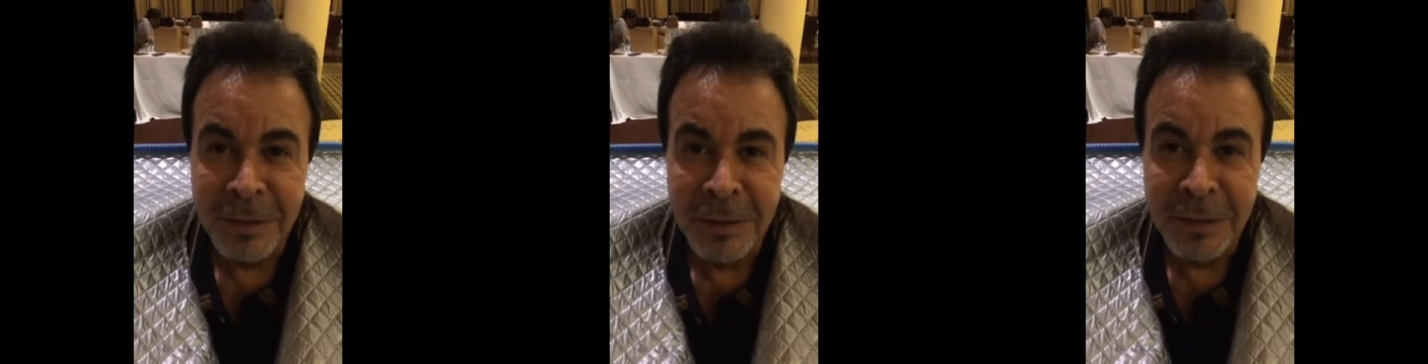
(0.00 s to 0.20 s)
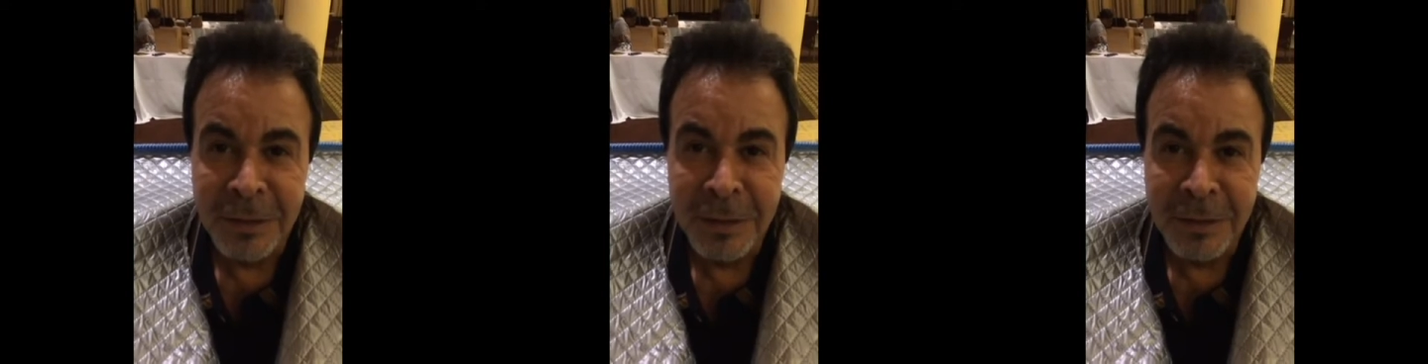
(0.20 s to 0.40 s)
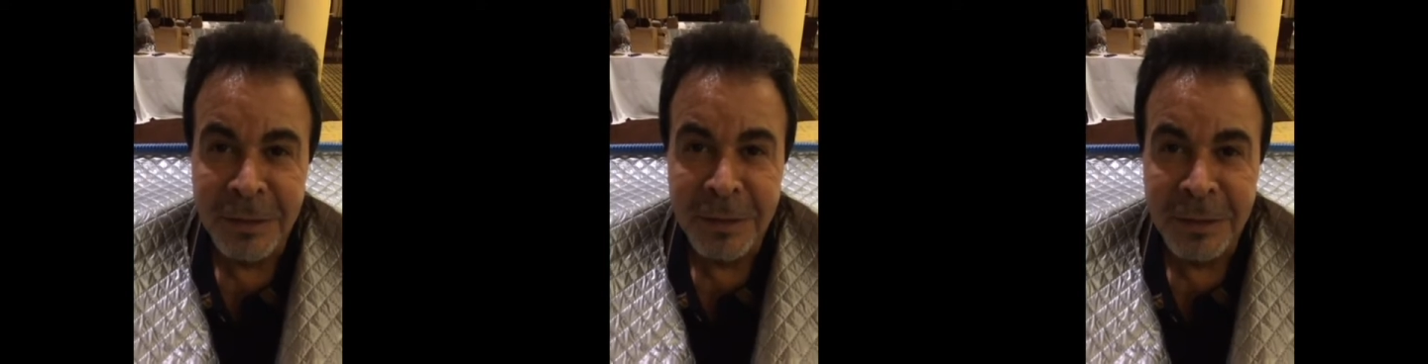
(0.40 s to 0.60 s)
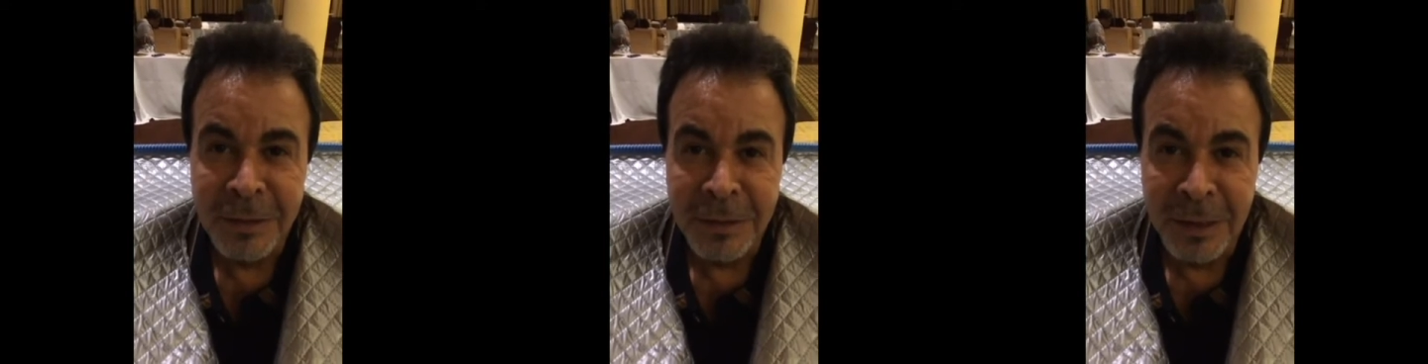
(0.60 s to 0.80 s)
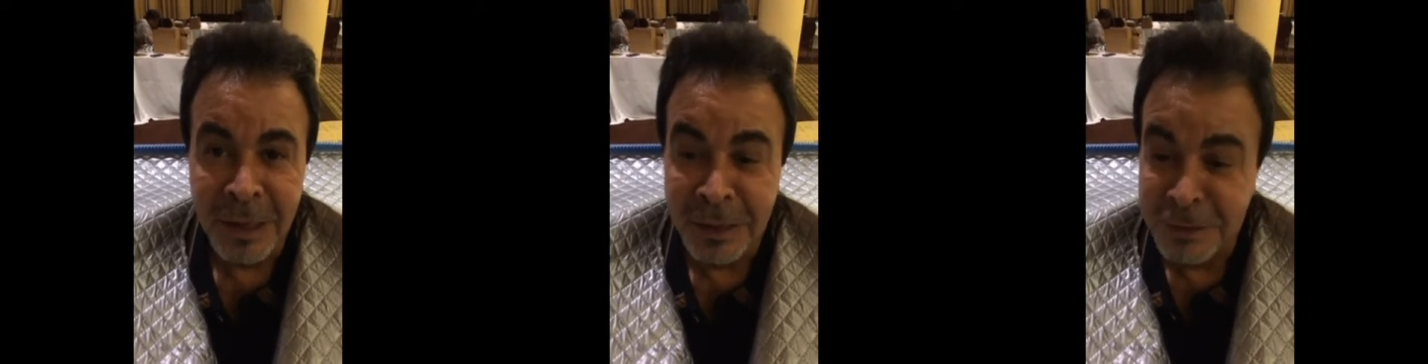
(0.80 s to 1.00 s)
of your body.
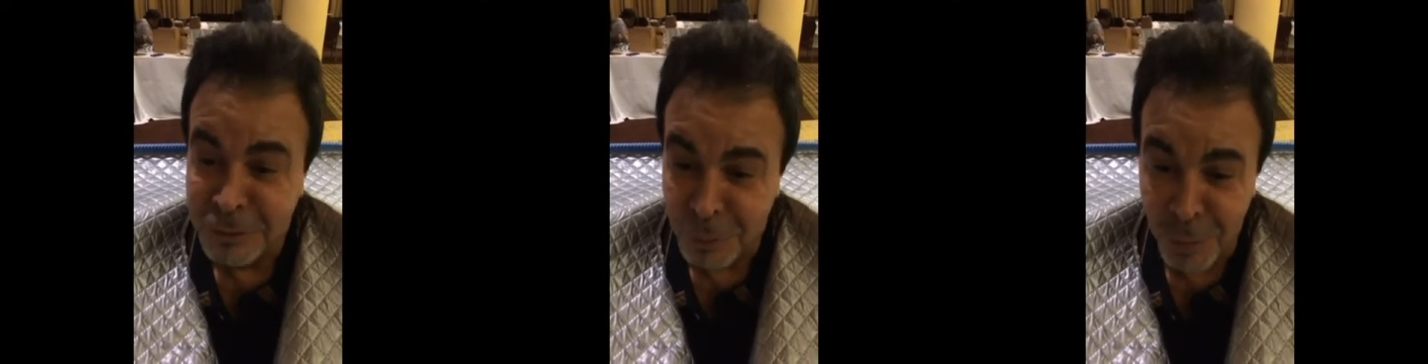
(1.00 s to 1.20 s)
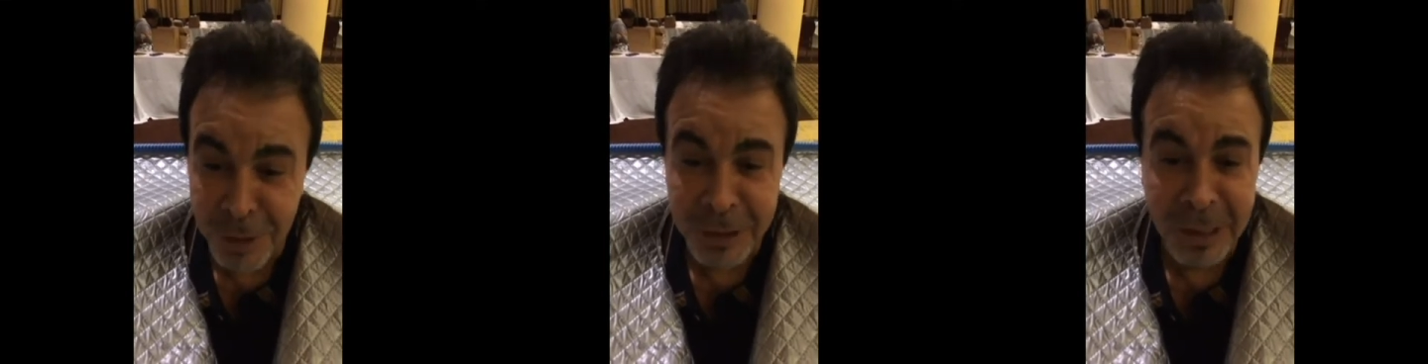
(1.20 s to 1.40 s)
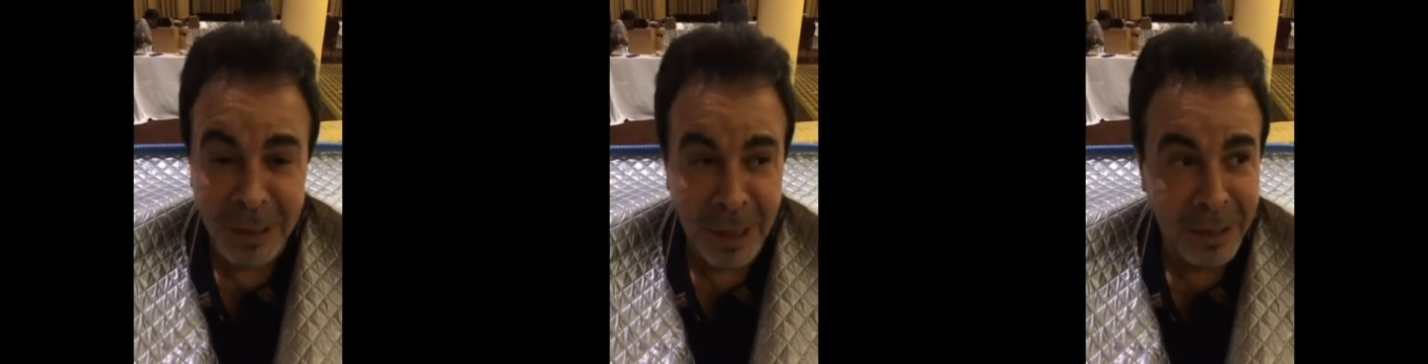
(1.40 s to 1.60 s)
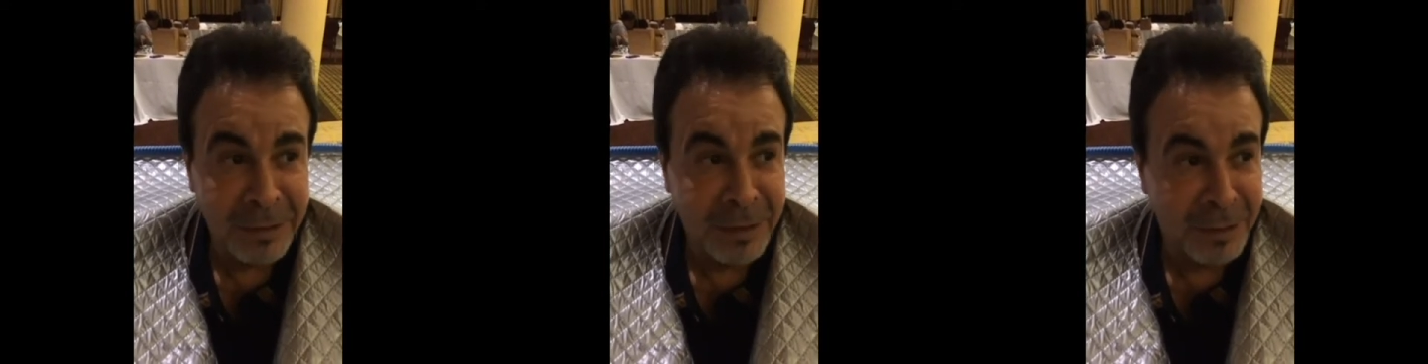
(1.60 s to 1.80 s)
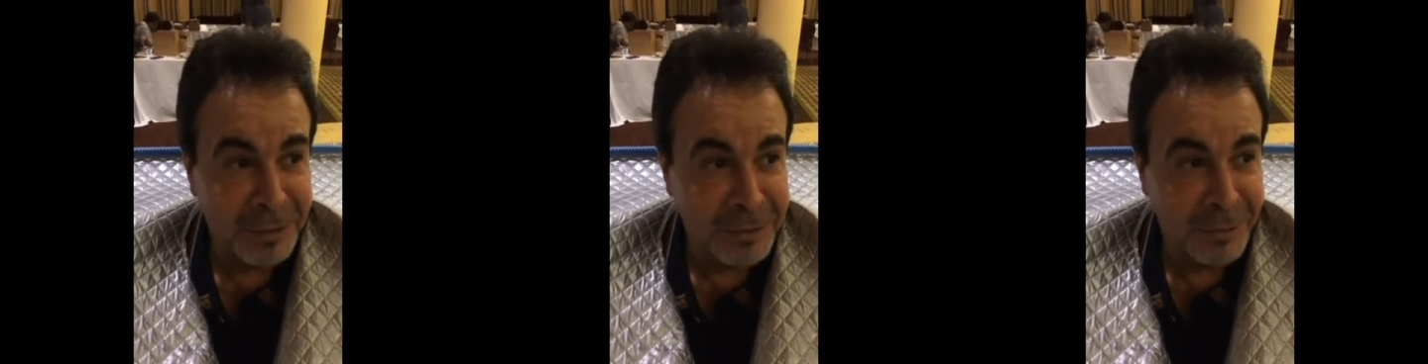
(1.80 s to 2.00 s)
It's working. I
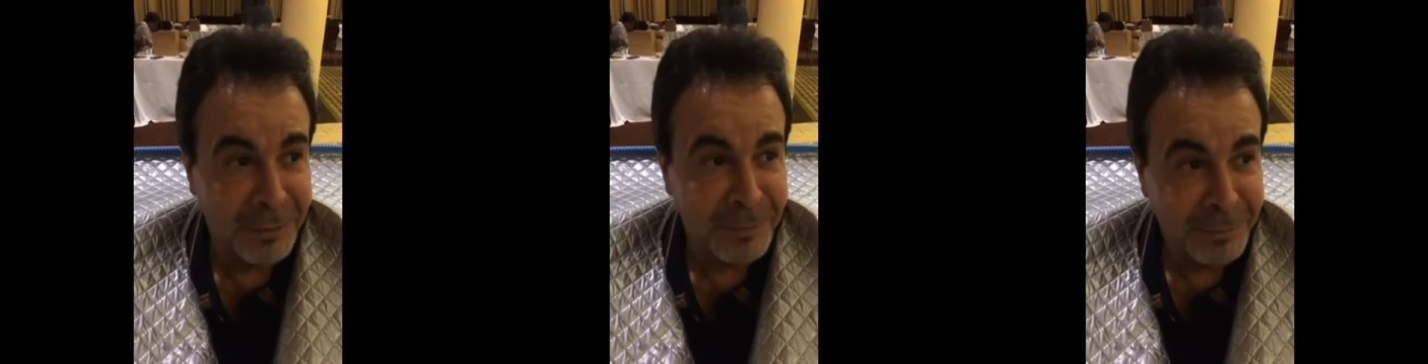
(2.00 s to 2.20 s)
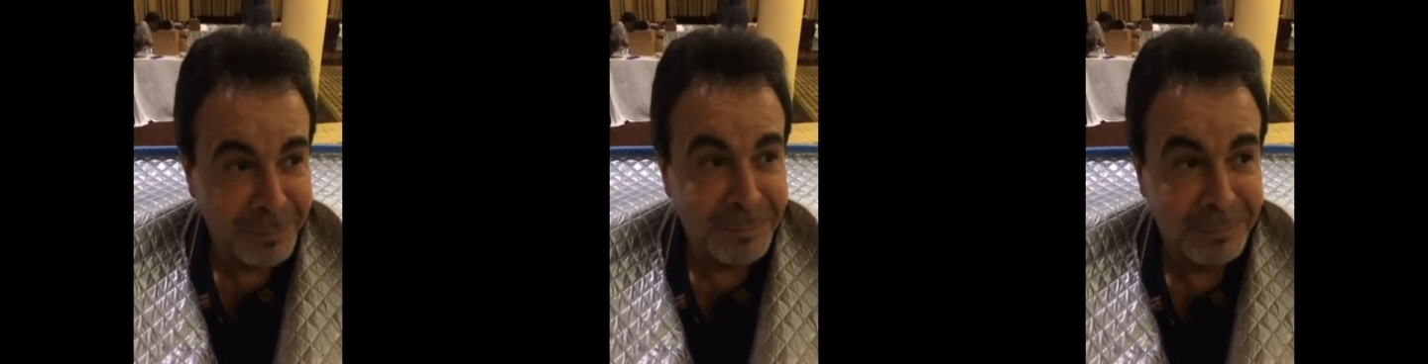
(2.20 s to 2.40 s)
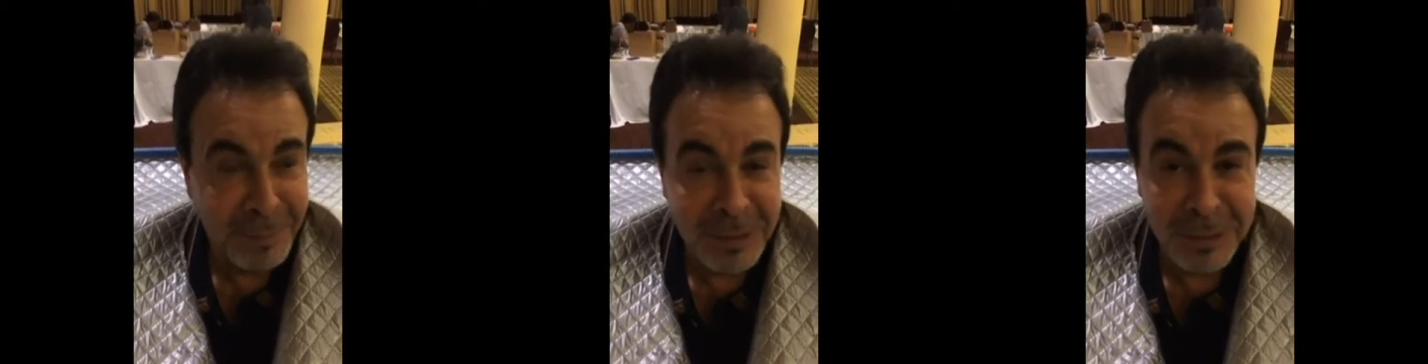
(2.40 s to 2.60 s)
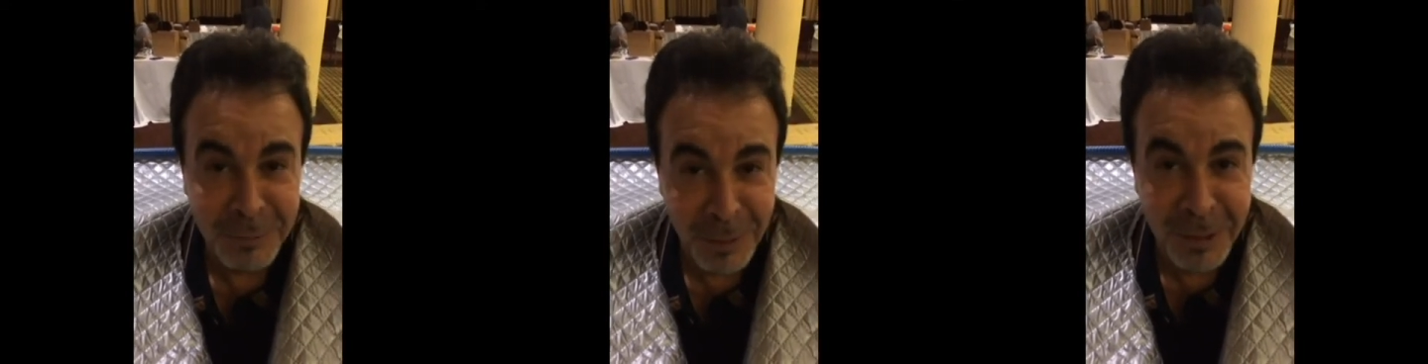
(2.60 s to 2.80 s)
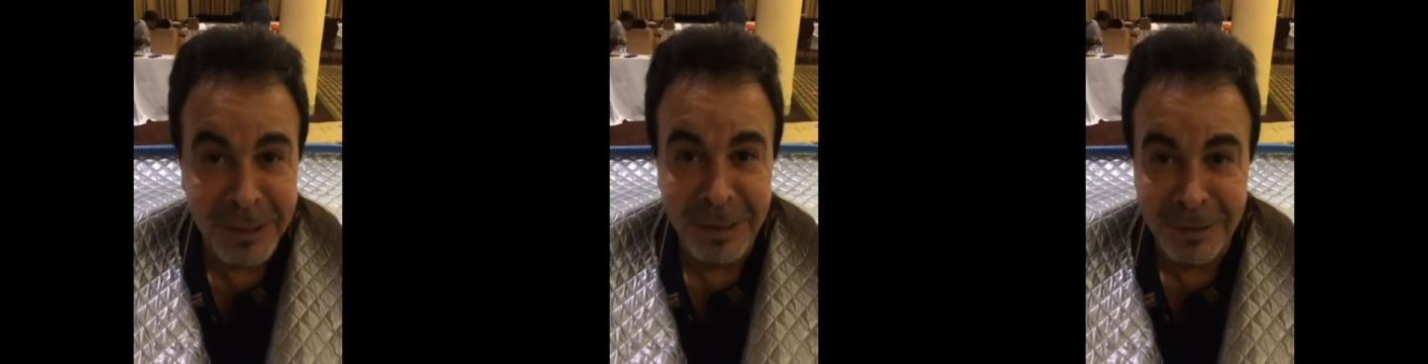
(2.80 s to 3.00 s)
think so. It's
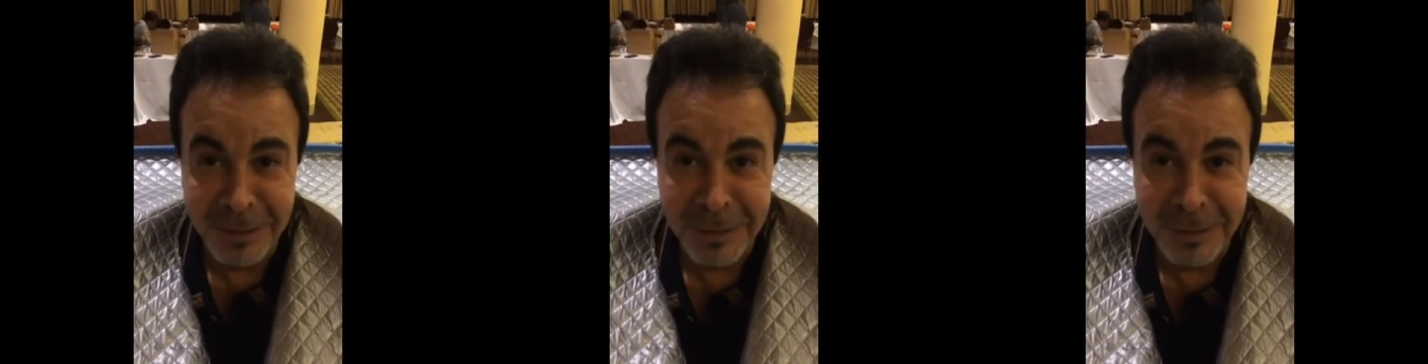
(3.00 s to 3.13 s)
working.